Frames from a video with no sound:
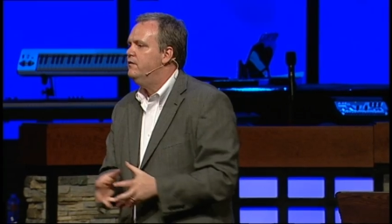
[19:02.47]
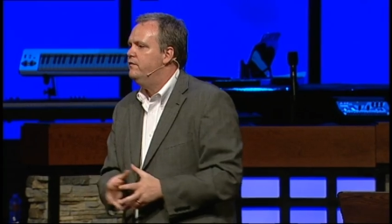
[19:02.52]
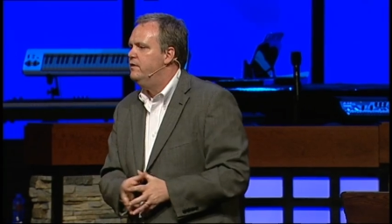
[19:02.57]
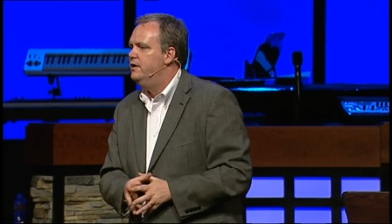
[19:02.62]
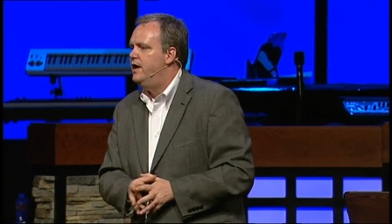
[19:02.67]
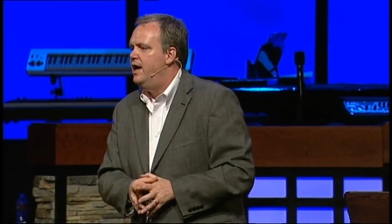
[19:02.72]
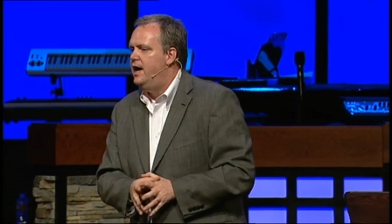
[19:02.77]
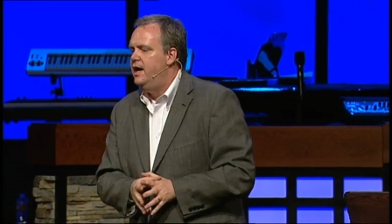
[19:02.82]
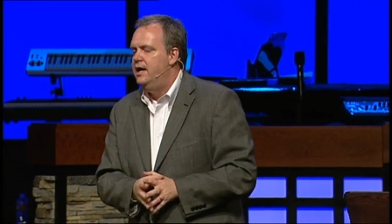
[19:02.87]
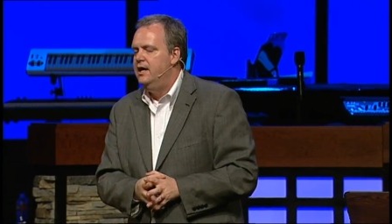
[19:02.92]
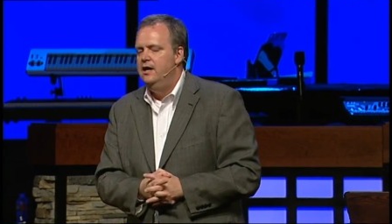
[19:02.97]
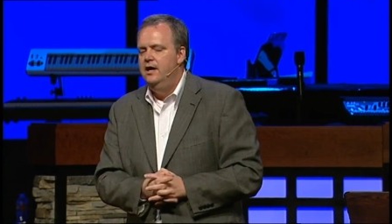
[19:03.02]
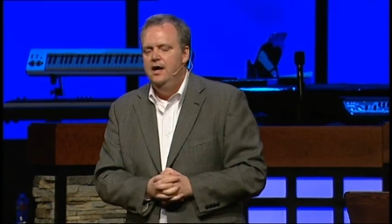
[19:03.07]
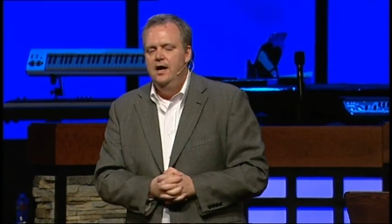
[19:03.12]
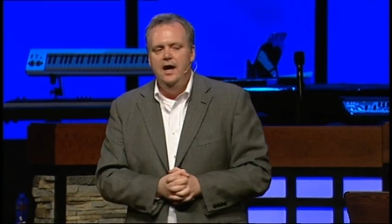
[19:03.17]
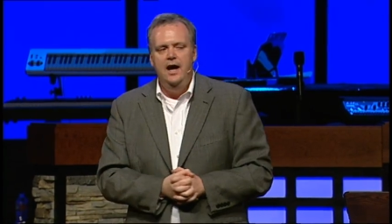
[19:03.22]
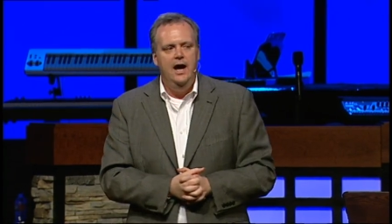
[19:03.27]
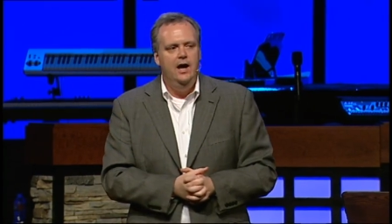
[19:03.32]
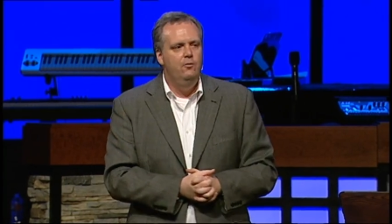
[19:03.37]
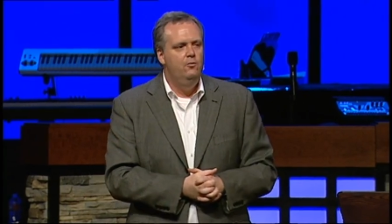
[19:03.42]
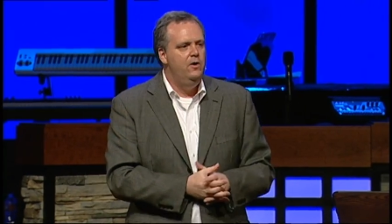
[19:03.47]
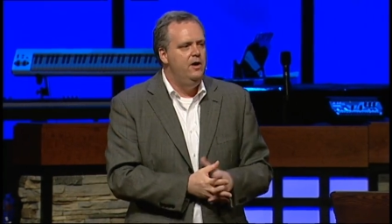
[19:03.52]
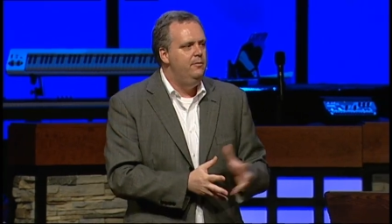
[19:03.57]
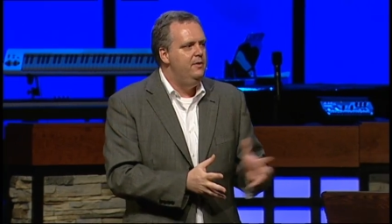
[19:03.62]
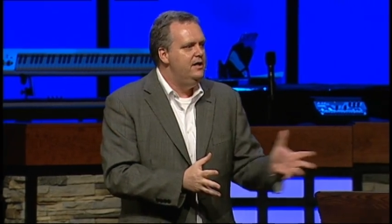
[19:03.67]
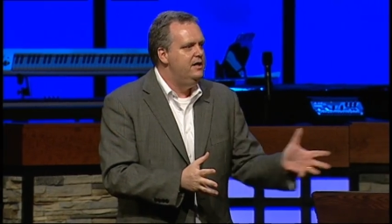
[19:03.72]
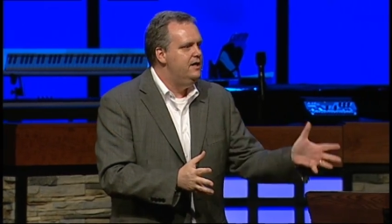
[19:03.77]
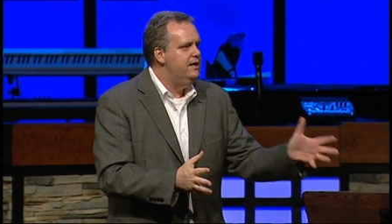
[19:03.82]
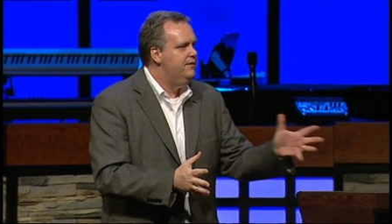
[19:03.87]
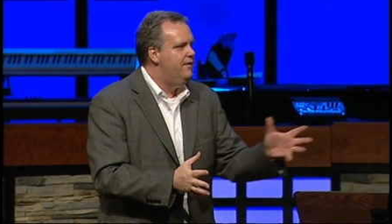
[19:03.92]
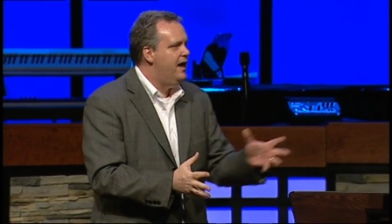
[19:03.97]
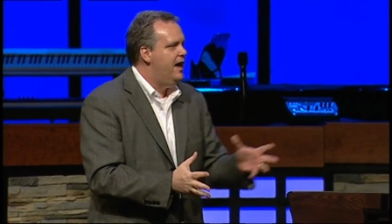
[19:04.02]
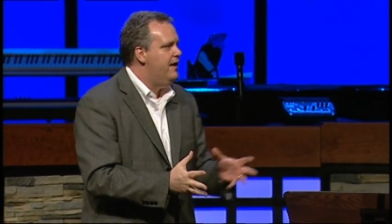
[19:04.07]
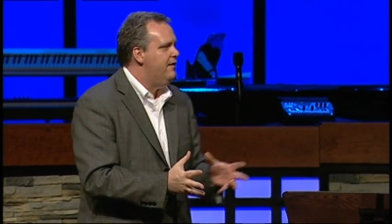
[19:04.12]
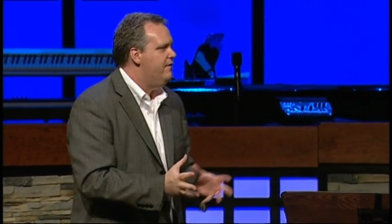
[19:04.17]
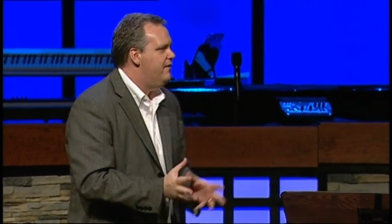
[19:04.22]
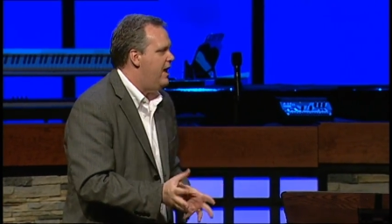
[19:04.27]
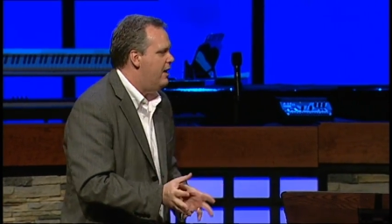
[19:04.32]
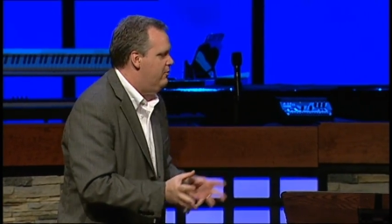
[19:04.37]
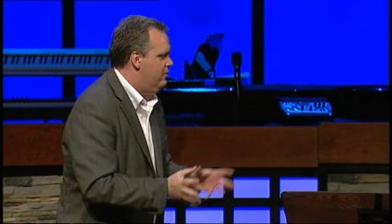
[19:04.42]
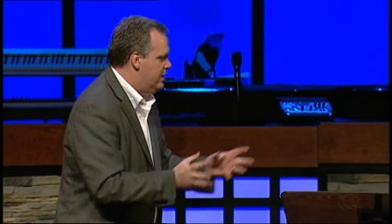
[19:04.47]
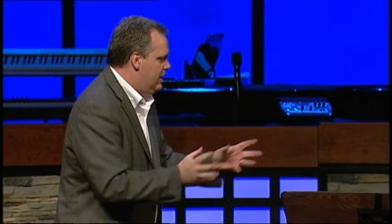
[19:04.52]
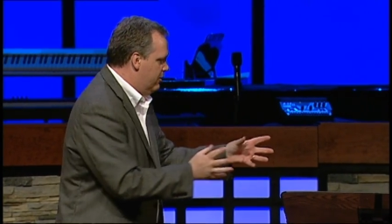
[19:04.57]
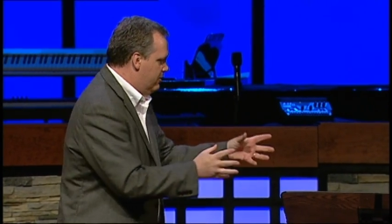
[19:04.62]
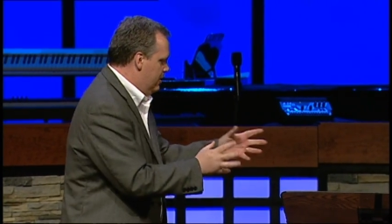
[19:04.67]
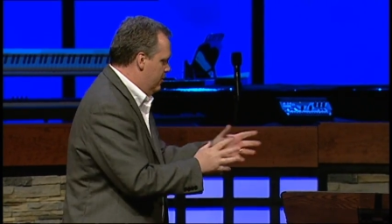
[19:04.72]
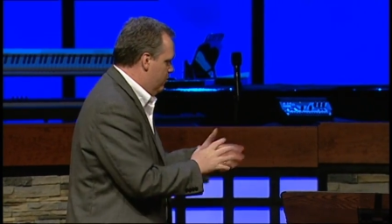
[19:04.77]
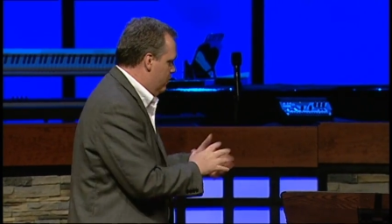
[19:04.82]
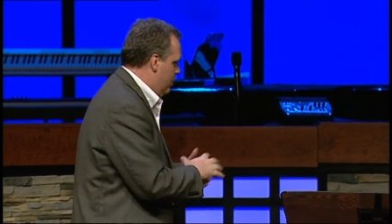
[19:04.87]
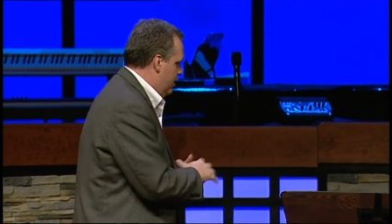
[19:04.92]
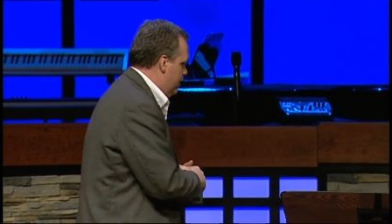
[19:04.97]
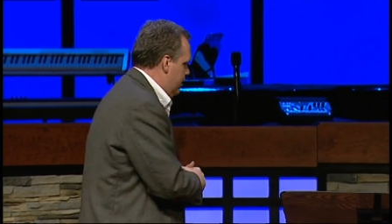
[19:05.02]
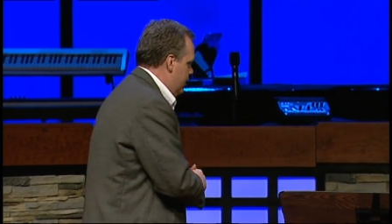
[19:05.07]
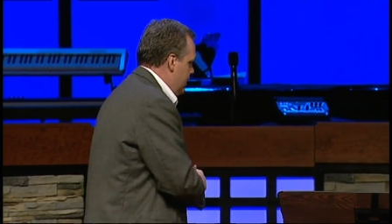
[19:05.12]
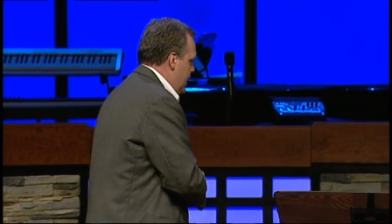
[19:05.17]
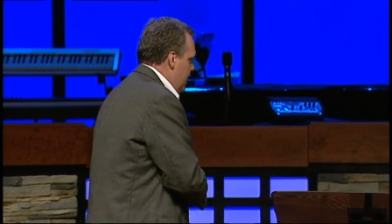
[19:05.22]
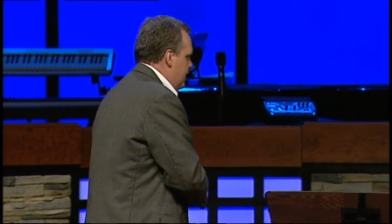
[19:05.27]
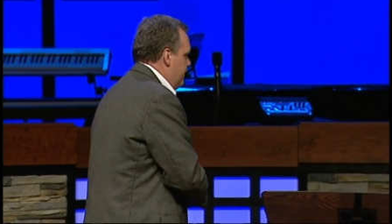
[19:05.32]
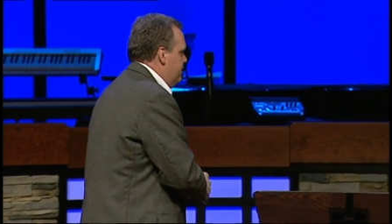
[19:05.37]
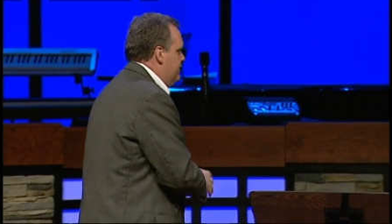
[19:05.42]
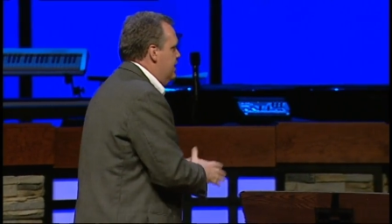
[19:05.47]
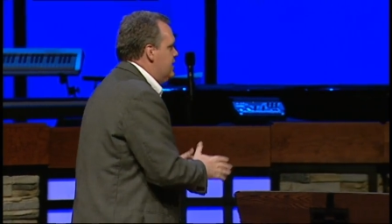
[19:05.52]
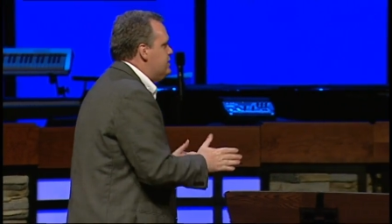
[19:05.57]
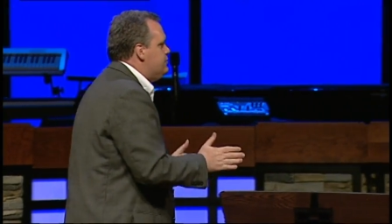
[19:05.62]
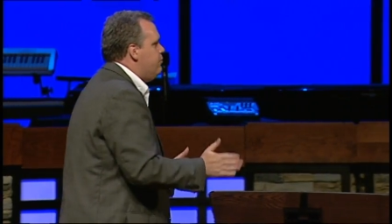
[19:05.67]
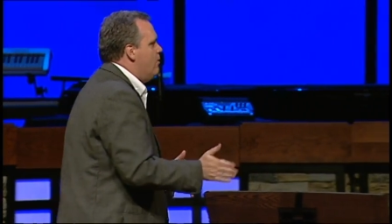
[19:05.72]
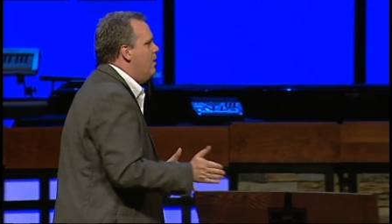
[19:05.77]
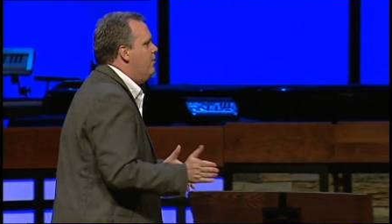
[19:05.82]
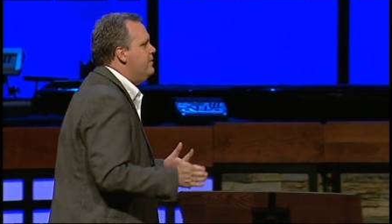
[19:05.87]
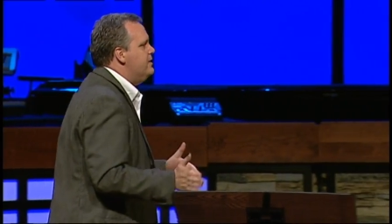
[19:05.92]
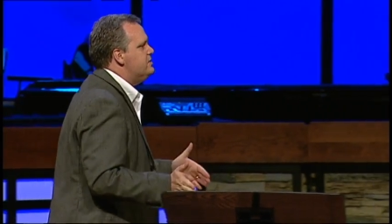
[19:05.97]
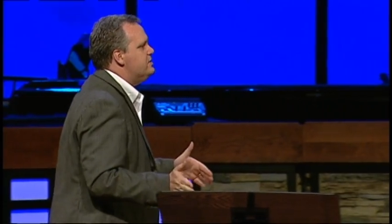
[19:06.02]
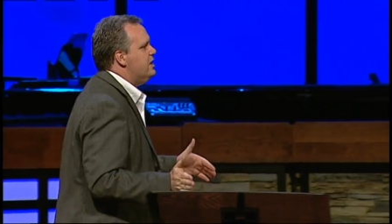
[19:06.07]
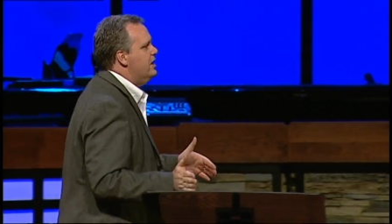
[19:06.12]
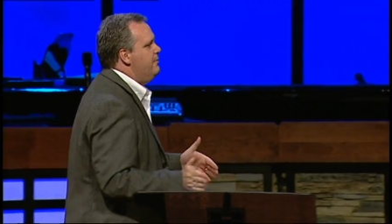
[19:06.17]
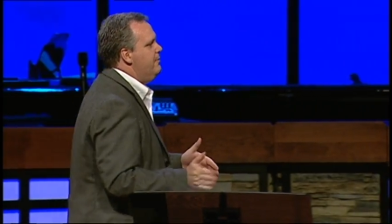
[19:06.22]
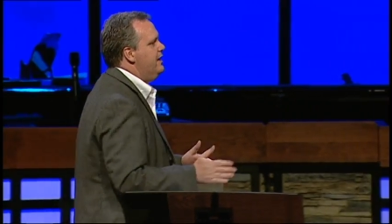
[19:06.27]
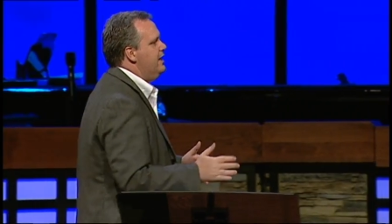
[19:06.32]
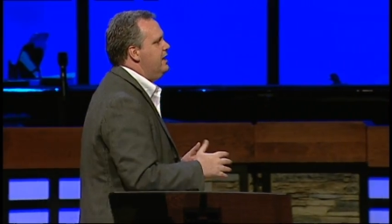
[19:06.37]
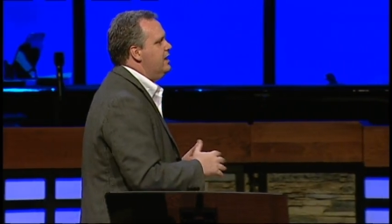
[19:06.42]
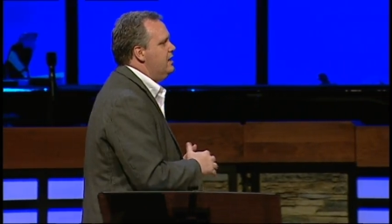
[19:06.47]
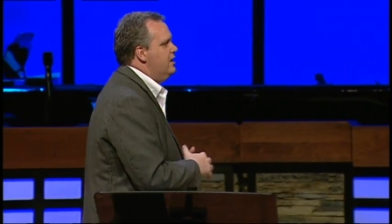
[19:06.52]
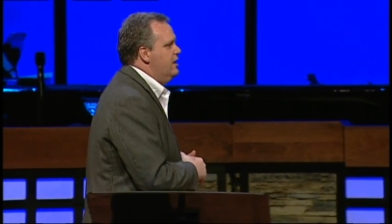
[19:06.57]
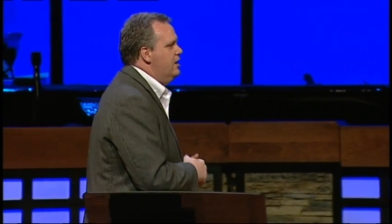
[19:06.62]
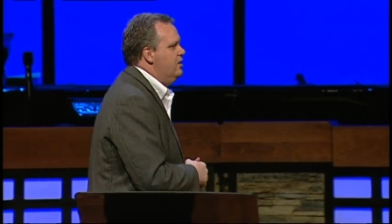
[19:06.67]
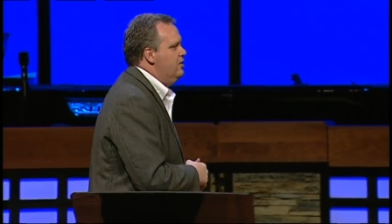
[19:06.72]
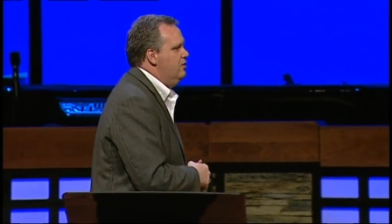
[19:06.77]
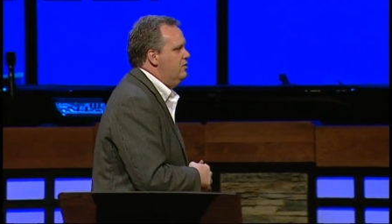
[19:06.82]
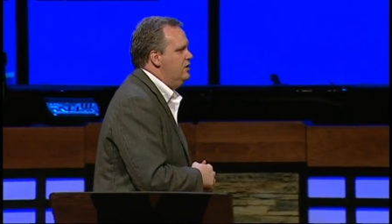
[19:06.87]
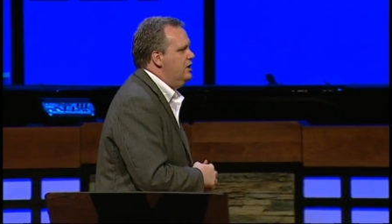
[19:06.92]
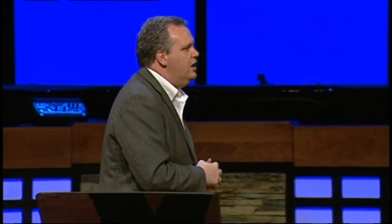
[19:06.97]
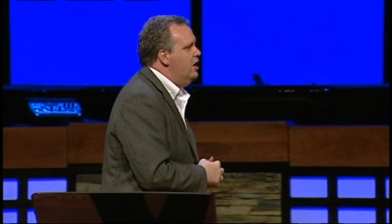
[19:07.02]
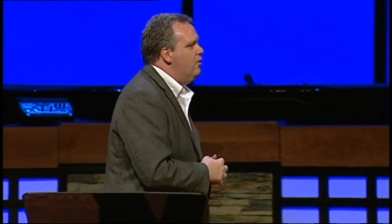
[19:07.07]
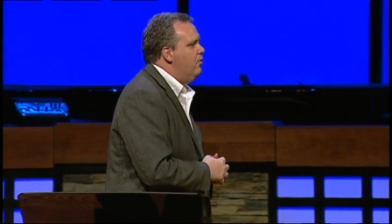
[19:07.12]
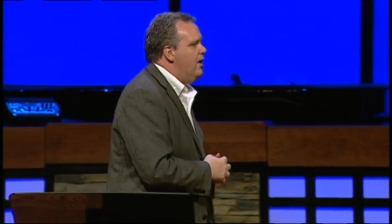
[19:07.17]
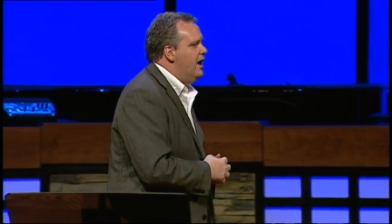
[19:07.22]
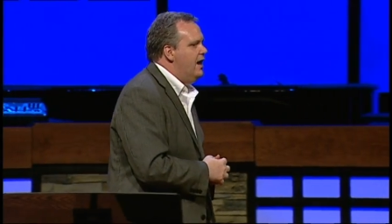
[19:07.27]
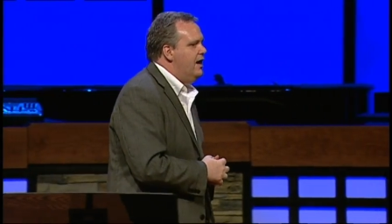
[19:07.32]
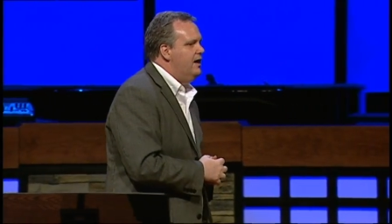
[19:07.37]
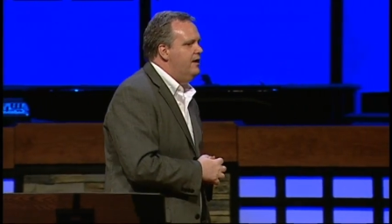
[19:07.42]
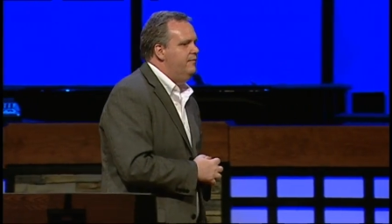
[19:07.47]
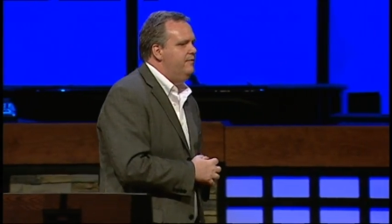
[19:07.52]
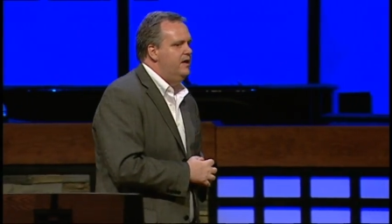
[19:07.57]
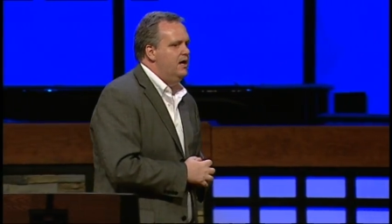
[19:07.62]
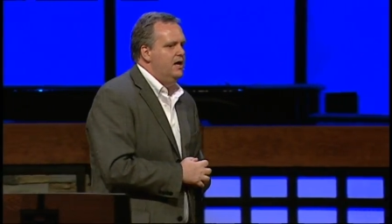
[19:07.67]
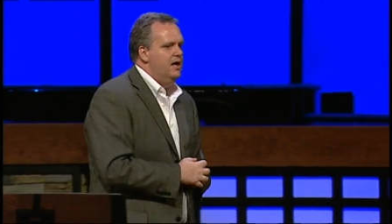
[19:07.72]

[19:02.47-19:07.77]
of the day. And, and women did that, and they would go get water. This woman's coming at noon. You know why?